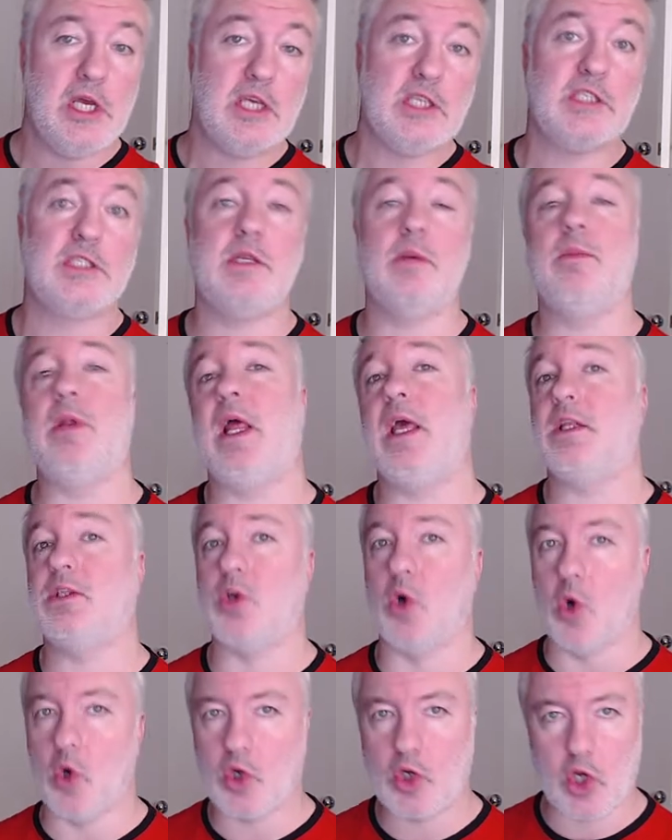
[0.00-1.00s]
stimulate
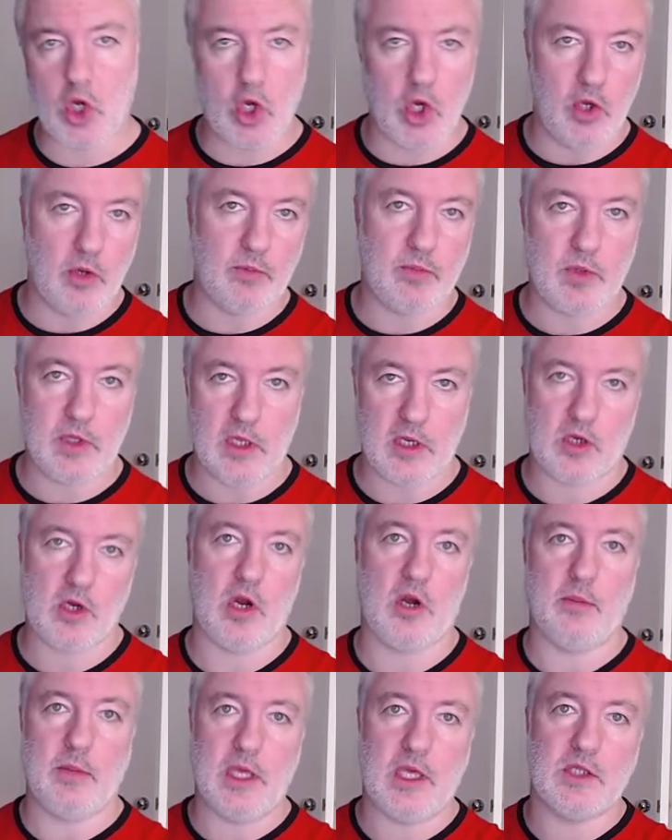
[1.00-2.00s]
or curb the
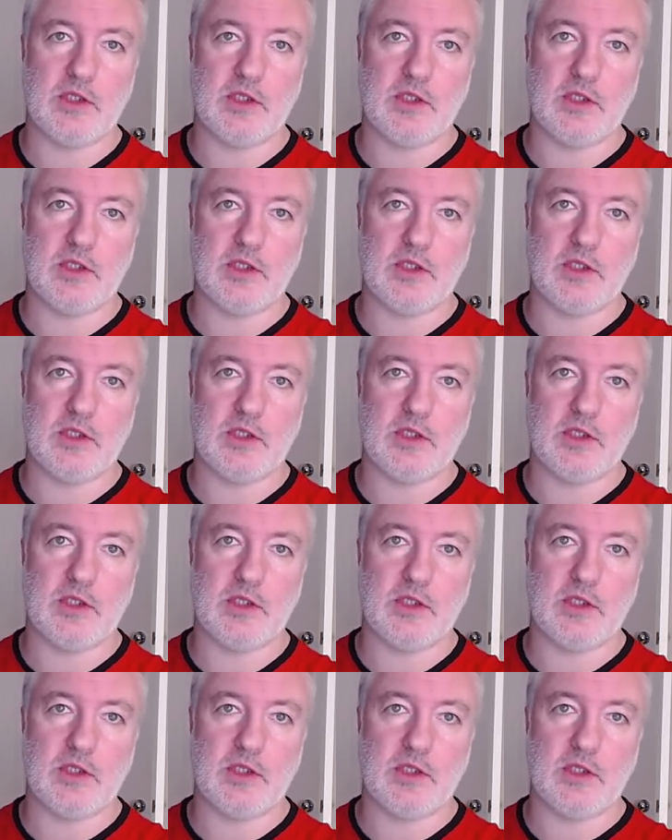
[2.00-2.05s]
economy.